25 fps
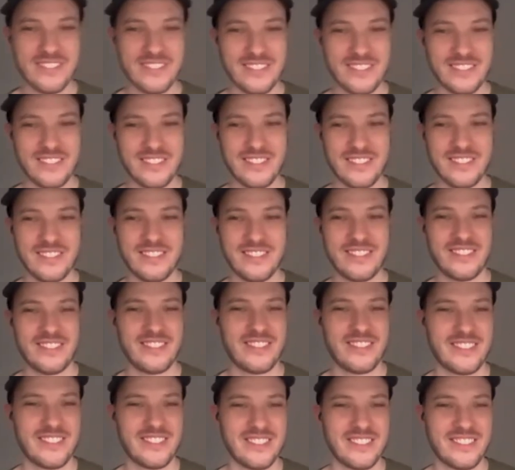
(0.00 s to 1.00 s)

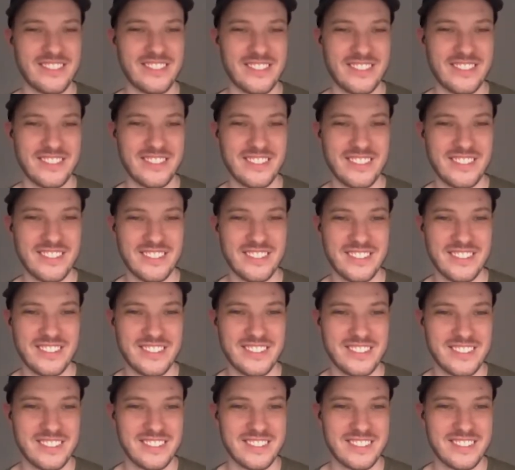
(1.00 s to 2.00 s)

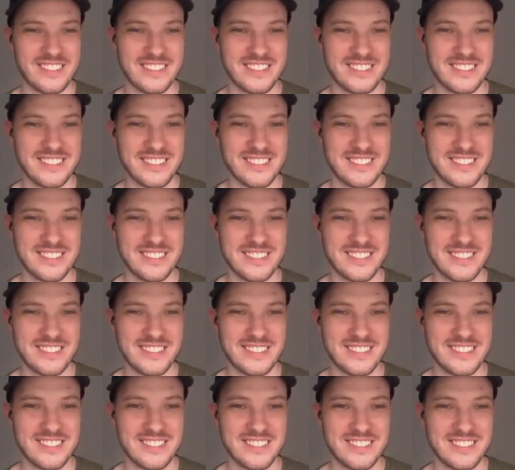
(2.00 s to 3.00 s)

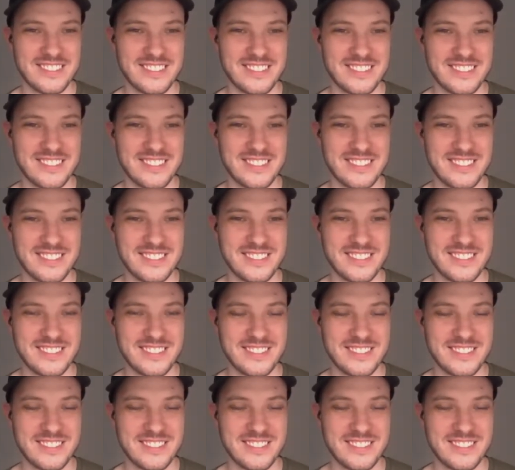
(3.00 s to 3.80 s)
No words are spoken by the person on screen.